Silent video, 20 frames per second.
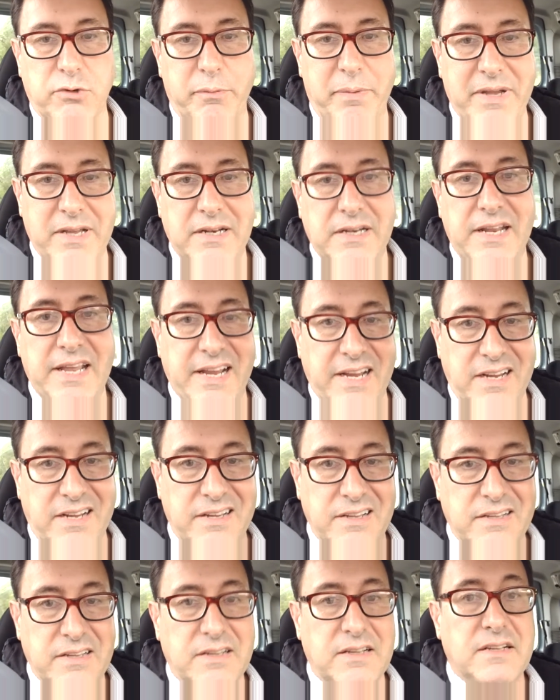will be a link
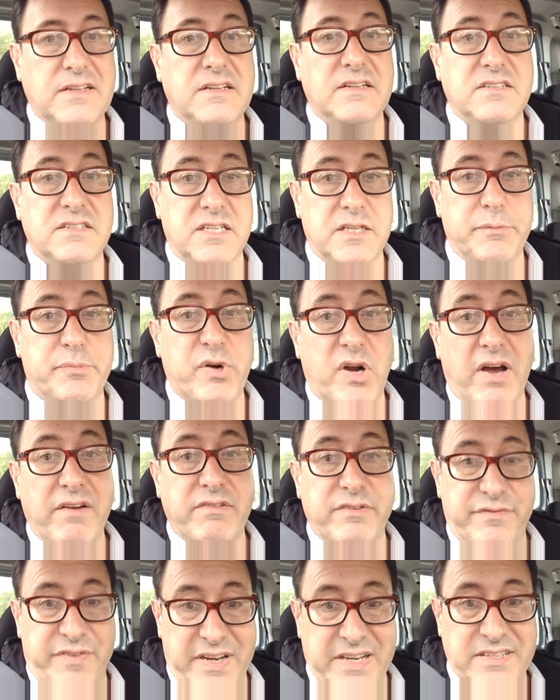to the
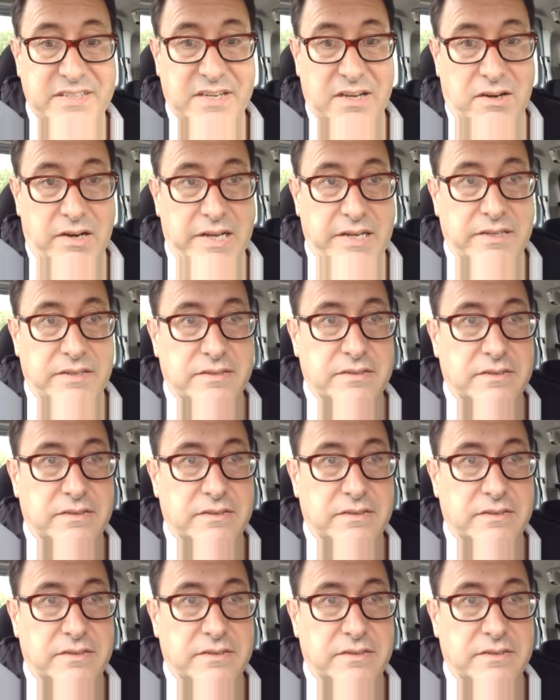private fees guide.